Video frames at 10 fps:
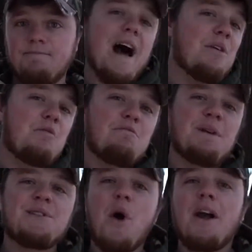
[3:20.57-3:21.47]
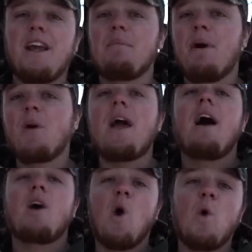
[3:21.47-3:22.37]
Now that we've been talking about
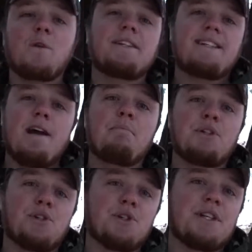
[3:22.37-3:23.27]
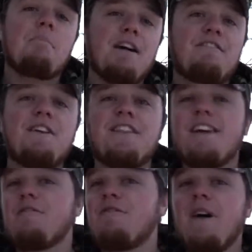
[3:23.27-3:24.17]
cold temperatures, my 5th
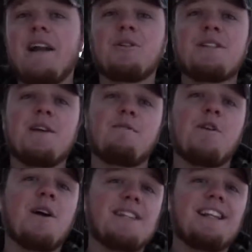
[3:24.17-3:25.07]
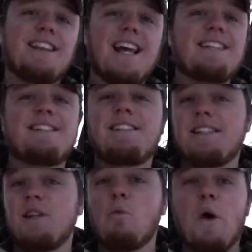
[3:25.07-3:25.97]
and final tip for hunting late
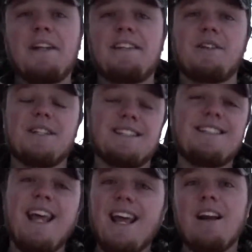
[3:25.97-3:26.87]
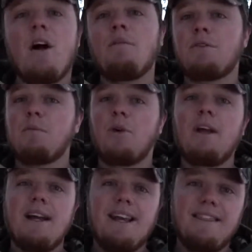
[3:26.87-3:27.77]
season whitetails is staying comfortable
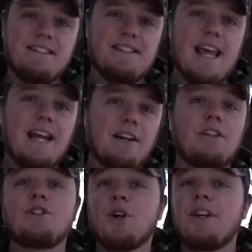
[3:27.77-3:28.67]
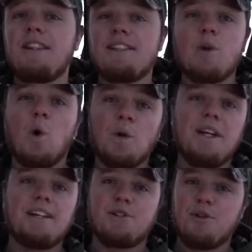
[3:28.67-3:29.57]
in the stand during these cold
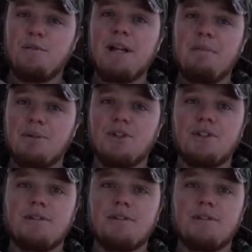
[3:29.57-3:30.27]
extreme temperatures.